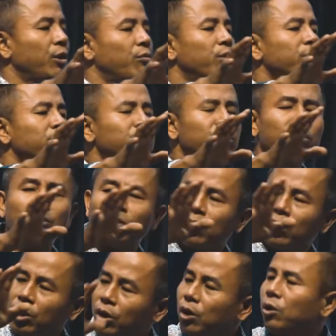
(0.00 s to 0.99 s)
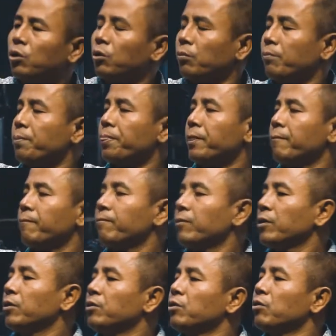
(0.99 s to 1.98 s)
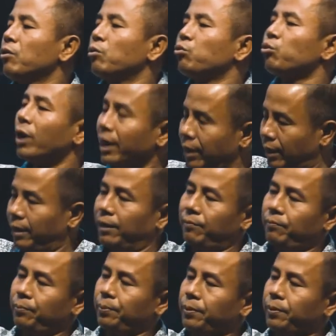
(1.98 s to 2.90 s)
When you go home, you are ready.